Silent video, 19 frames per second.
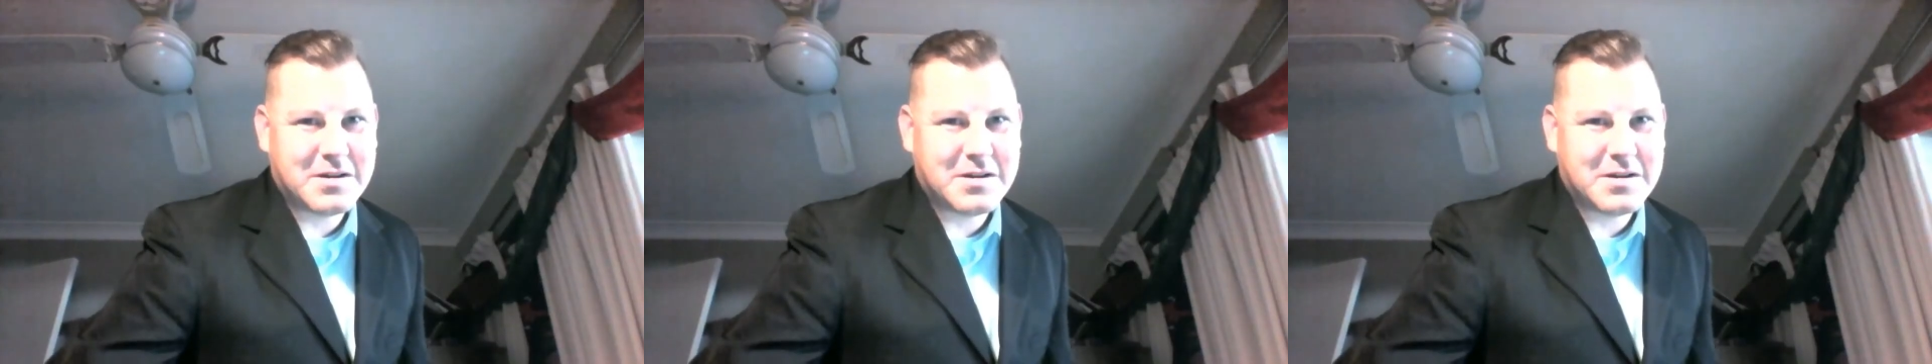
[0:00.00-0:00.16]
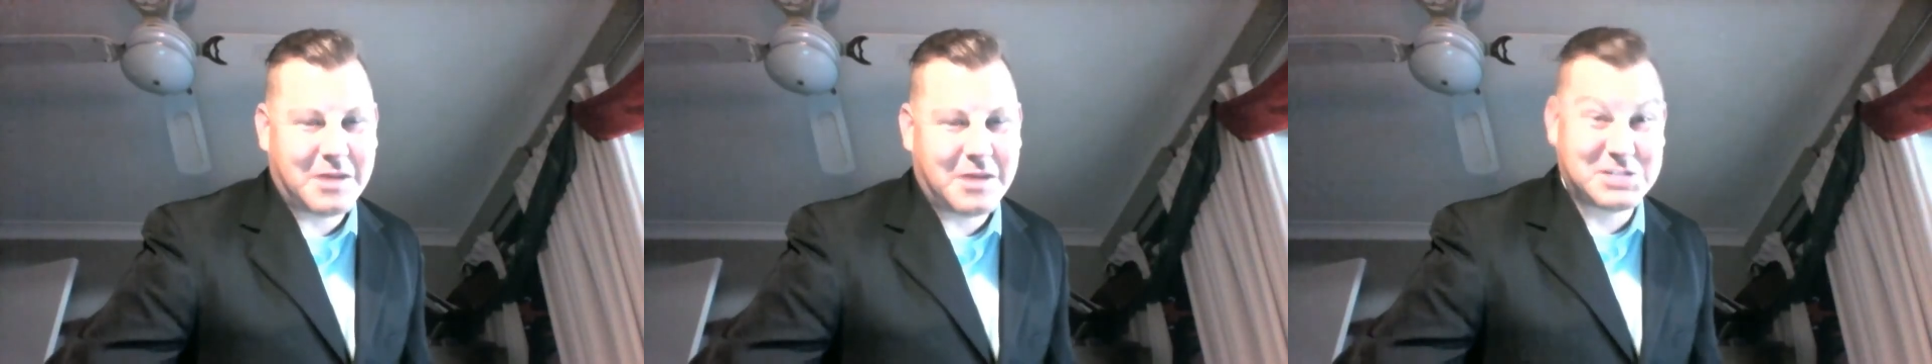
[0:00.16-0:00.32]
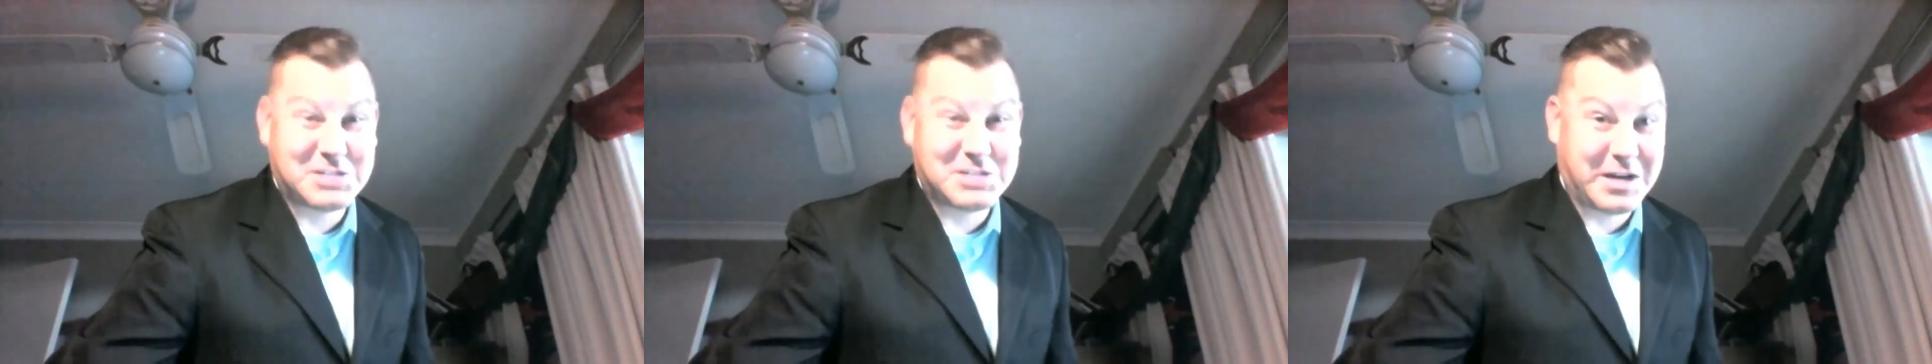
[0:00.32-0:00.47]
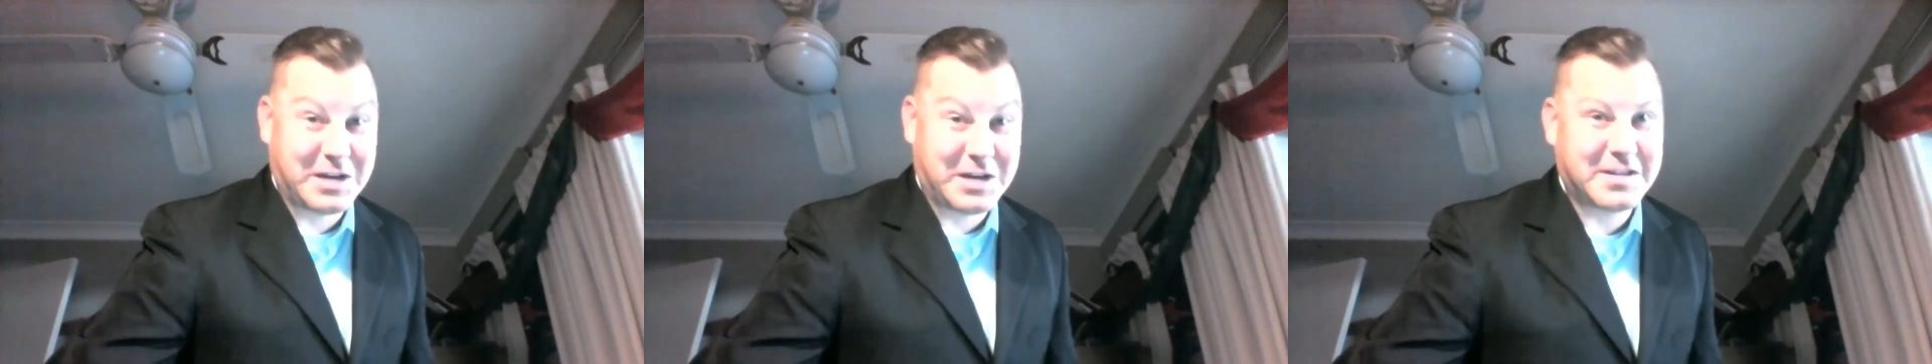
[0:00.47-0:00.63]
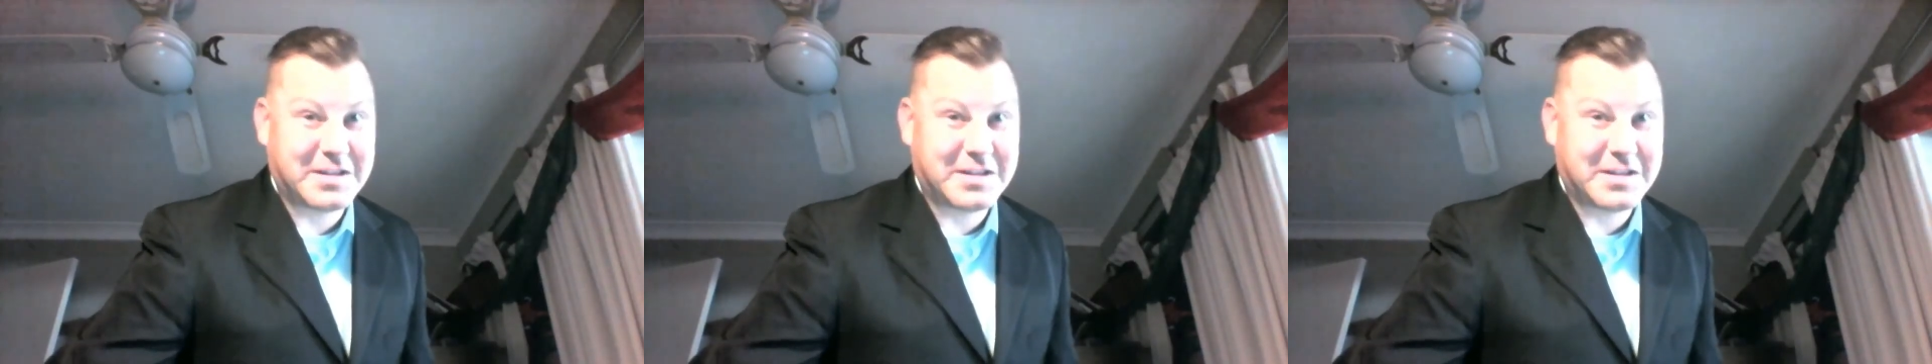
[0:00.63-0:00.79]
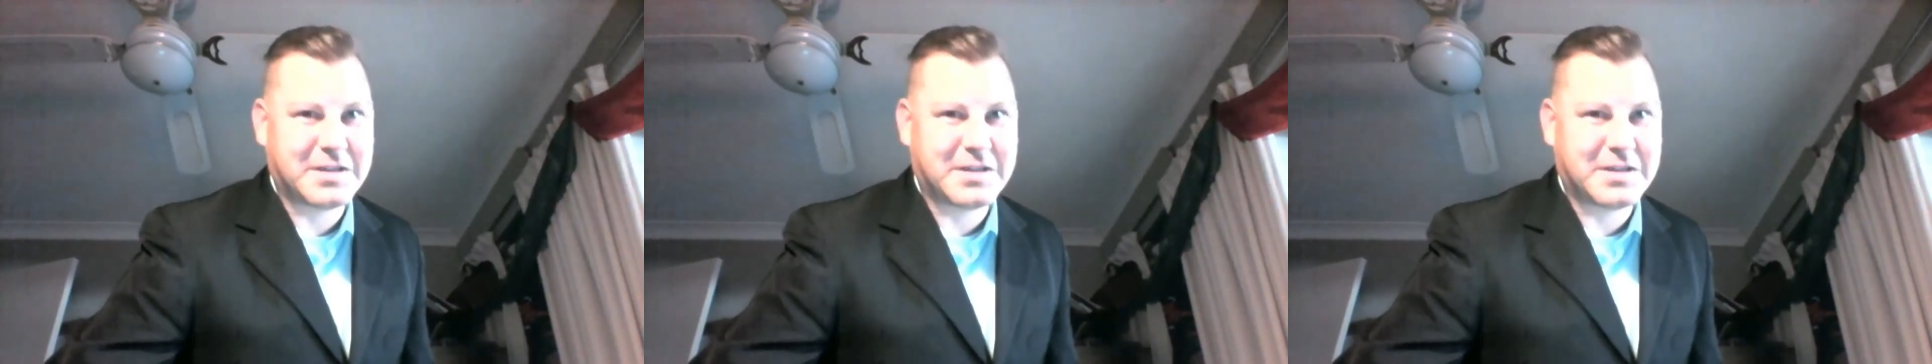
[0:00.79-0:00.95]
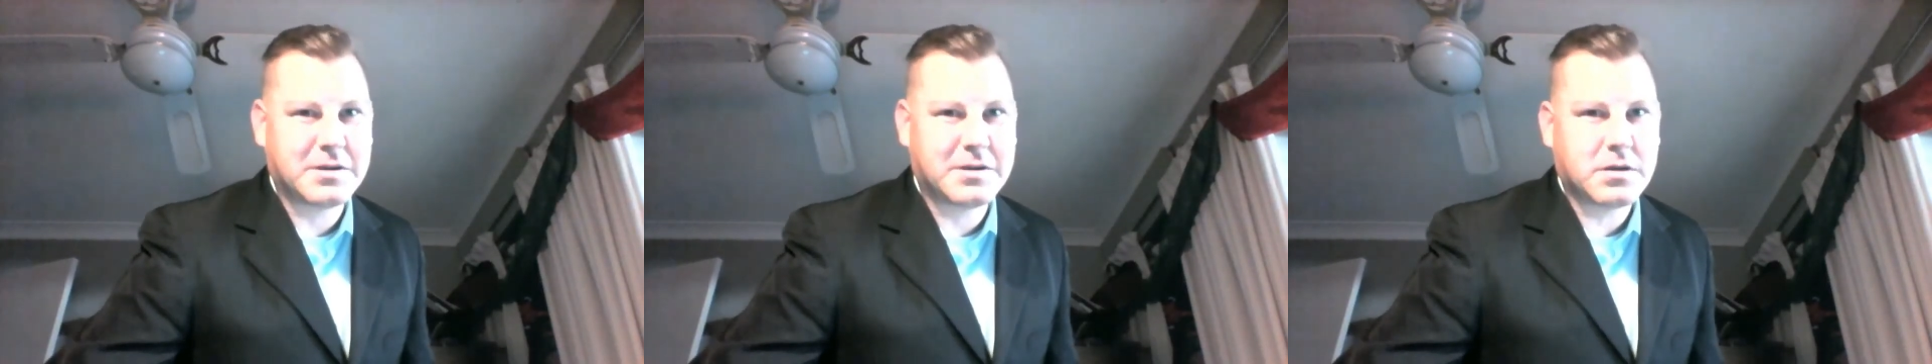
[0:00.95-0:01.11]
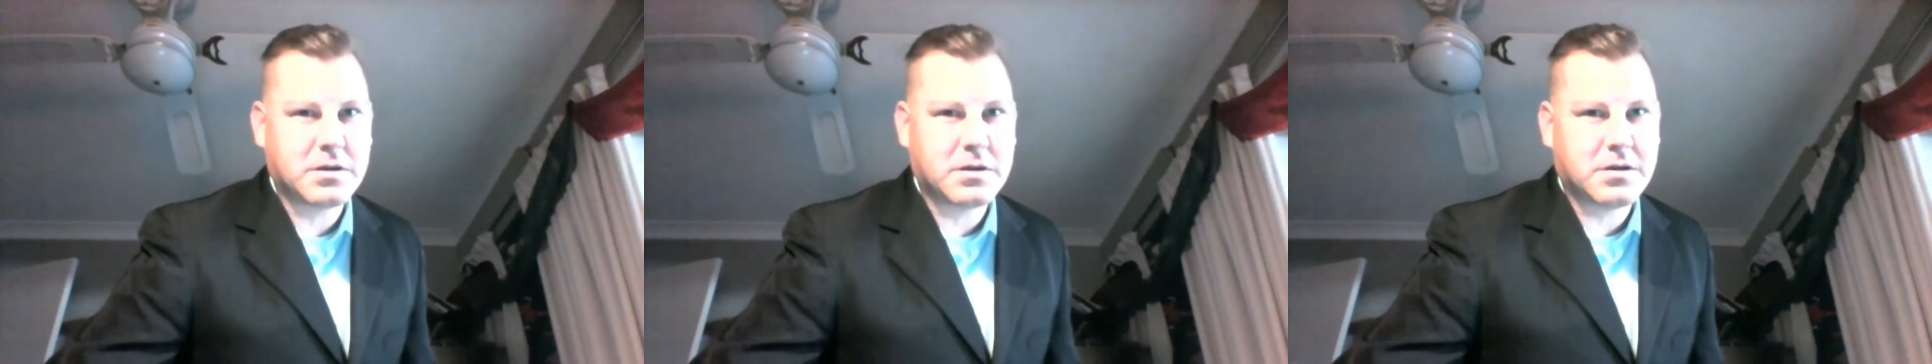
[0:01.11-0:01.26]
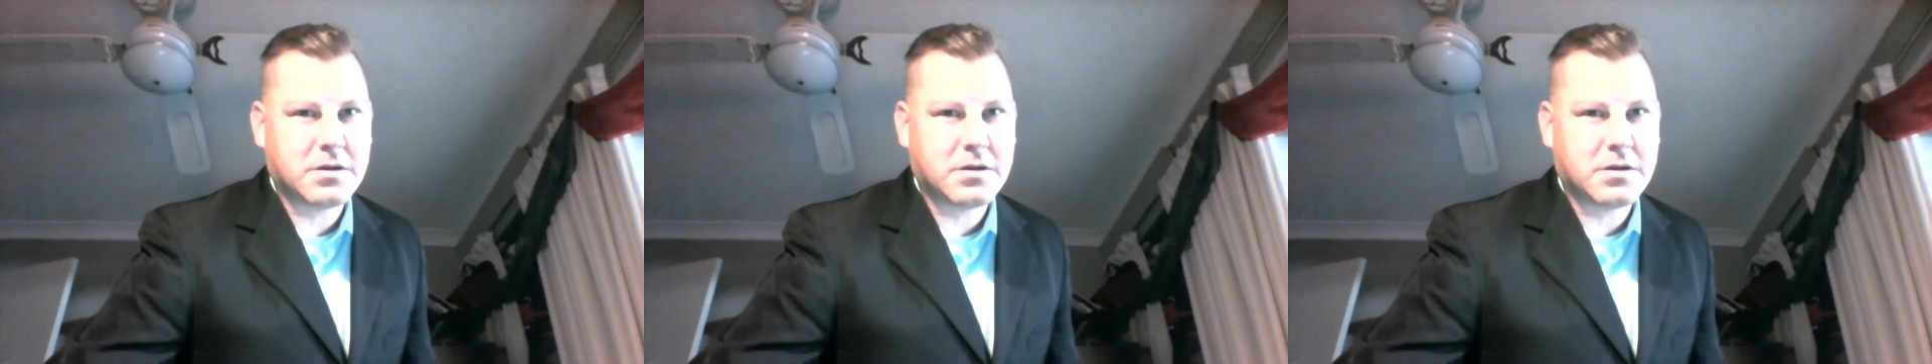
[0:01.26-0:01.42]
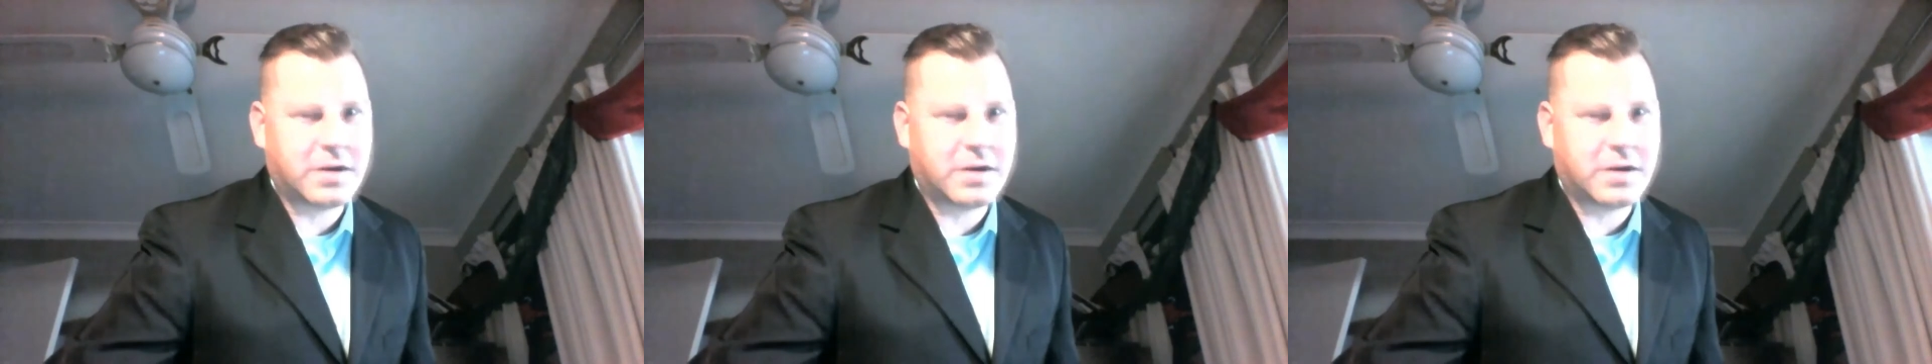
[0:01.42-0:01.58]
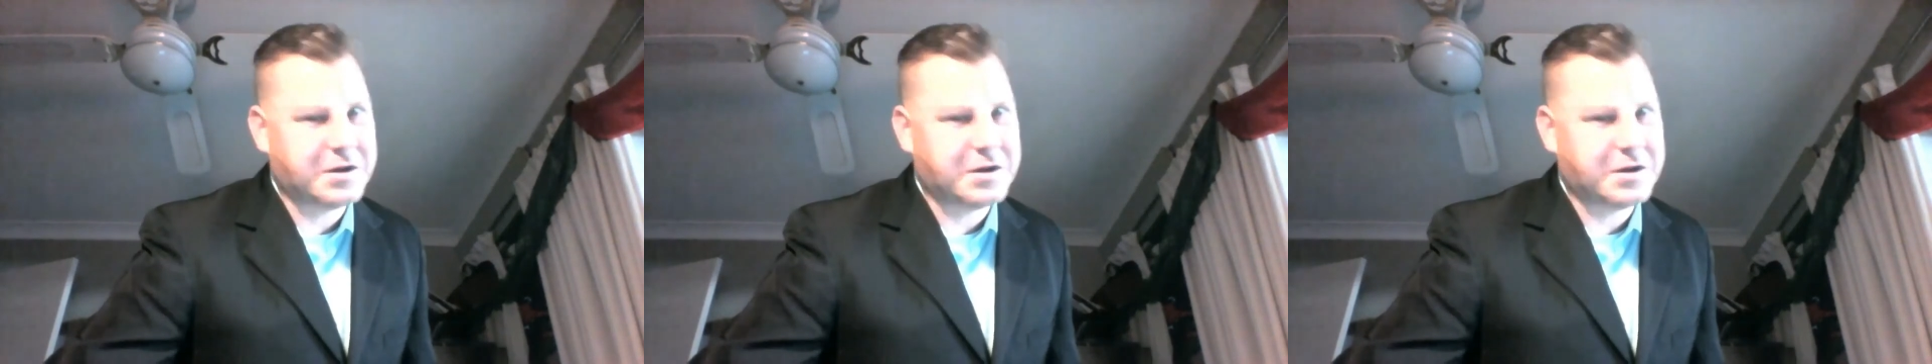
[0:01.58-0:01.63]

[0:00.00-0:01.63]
I'm Charlie. I